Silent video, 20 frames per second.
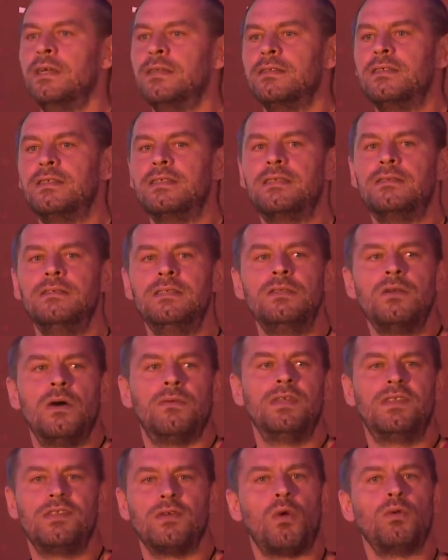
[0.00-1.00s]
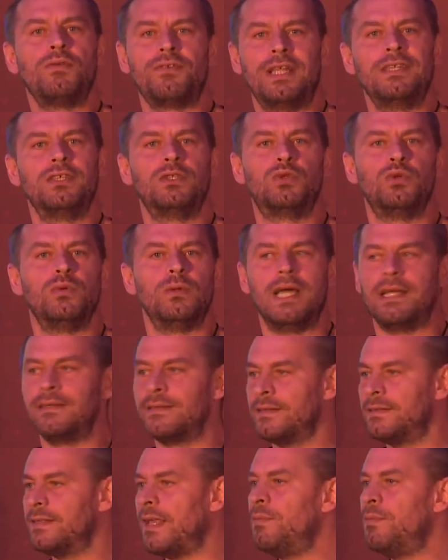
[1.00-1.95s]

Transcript: it's already too late.